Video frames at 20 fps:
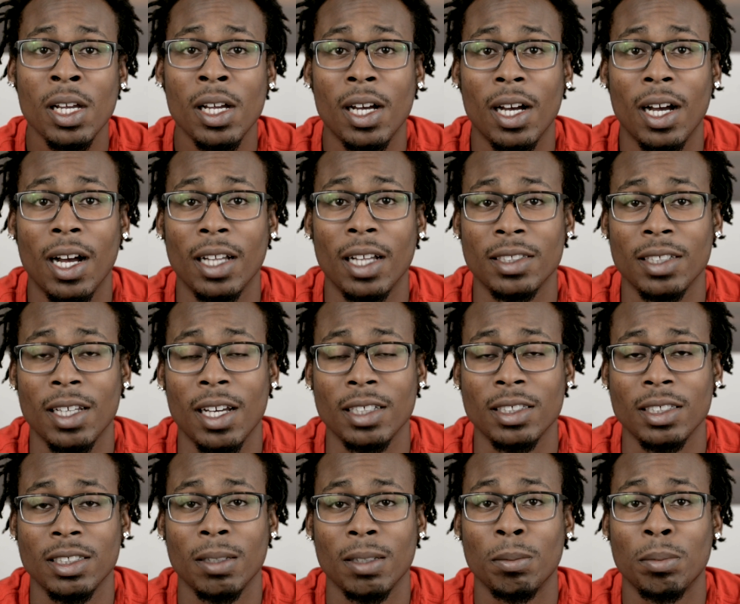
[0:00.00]
to
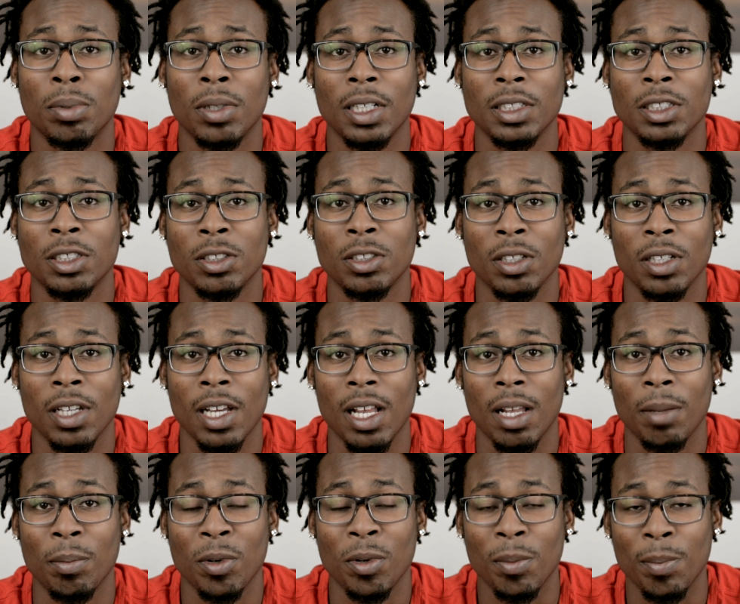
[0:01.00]
actually compress your
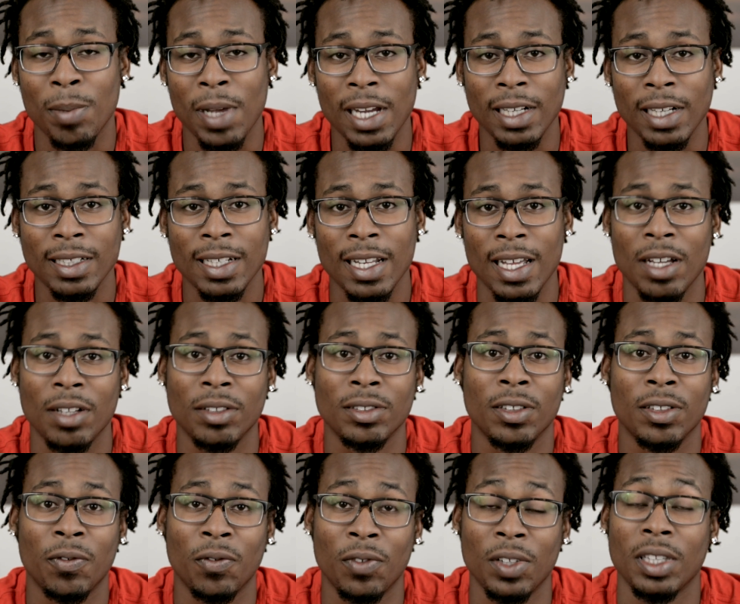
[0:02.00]
caliper back down
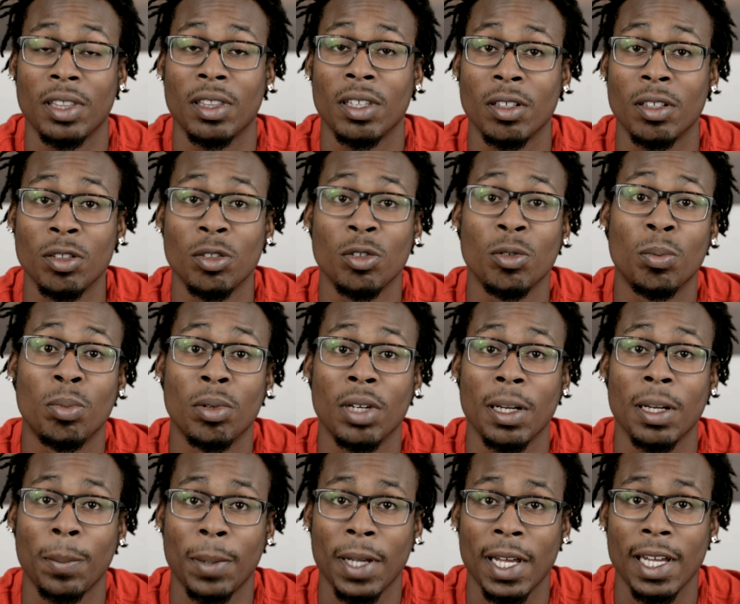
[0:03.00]
to fit the new
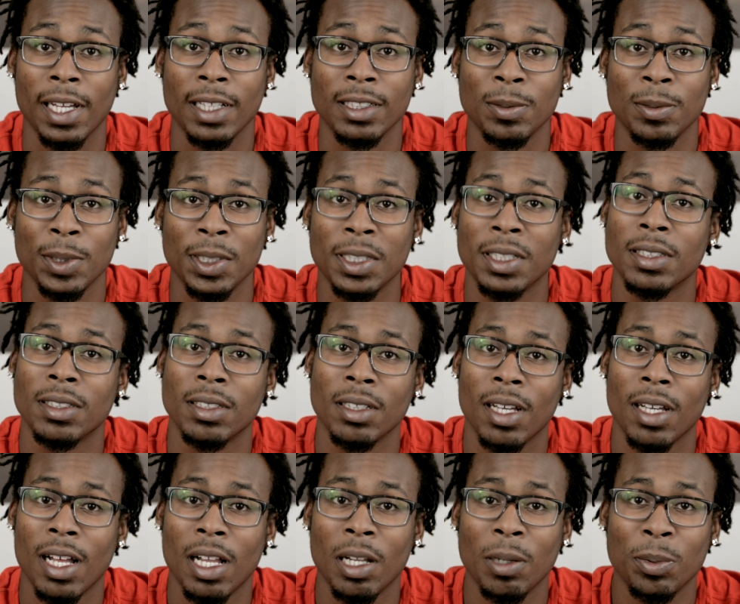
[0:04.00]
brake pads, because the
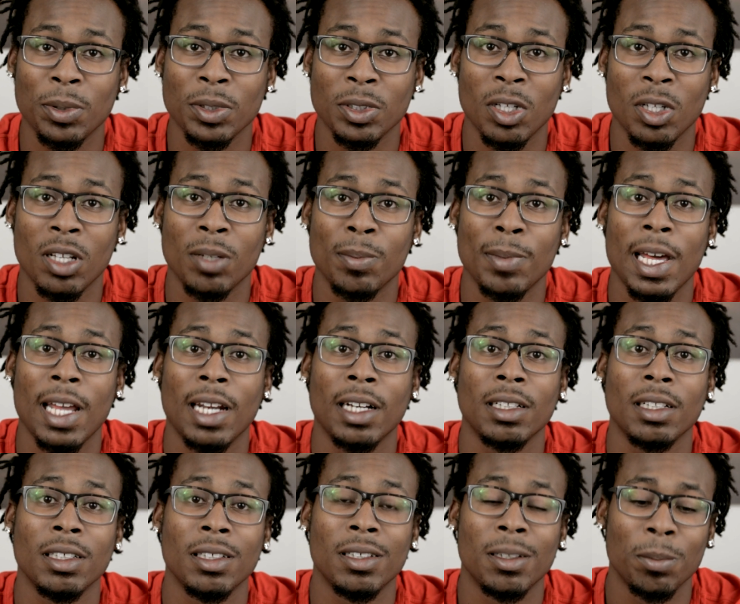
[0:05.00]
calipers
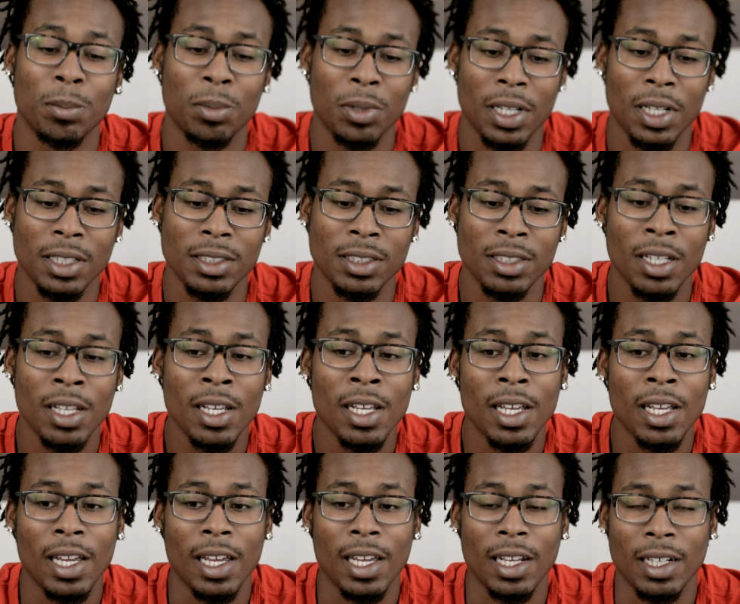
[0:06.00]
automatically compress
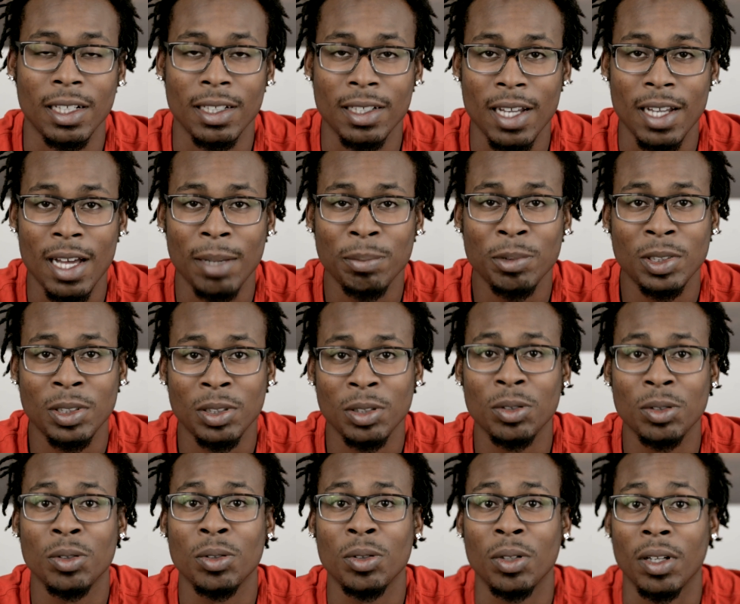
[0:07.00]
and adapt
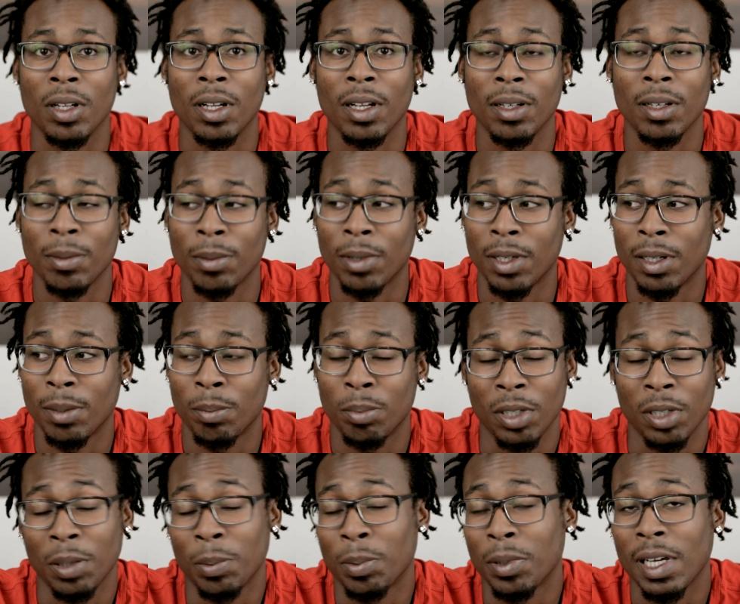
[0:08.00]
to
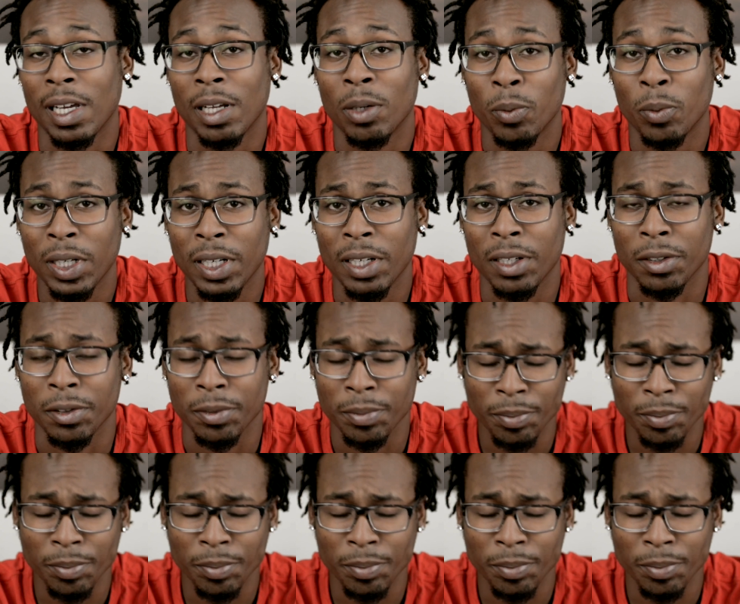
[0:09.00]
brake pad wear.